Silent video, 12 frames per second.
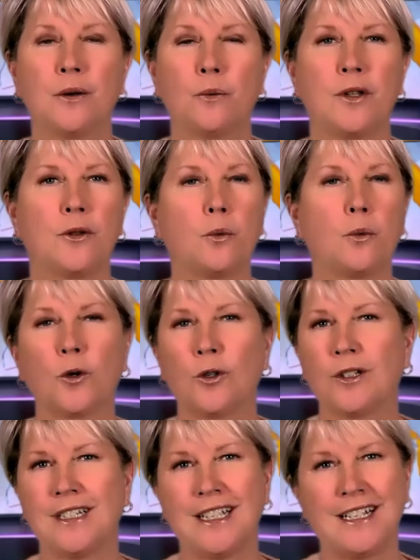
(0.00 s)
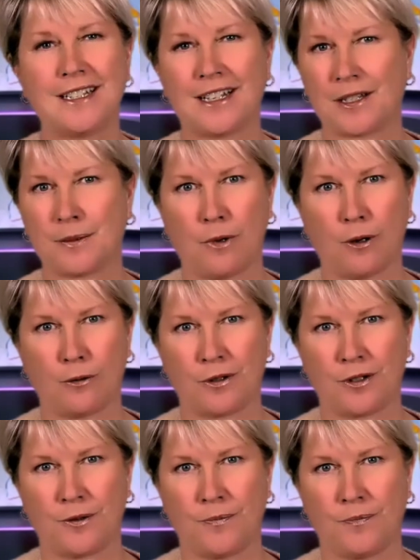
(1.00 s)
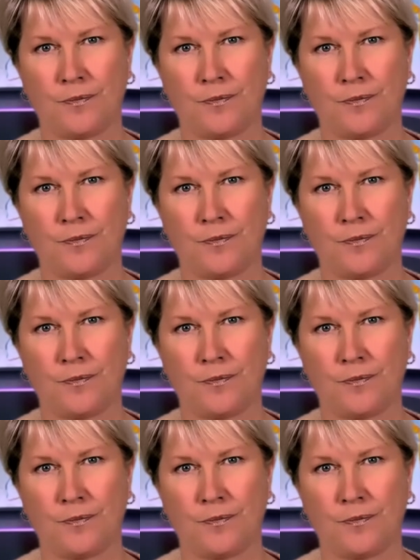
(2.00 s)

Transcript: when the world needs us most.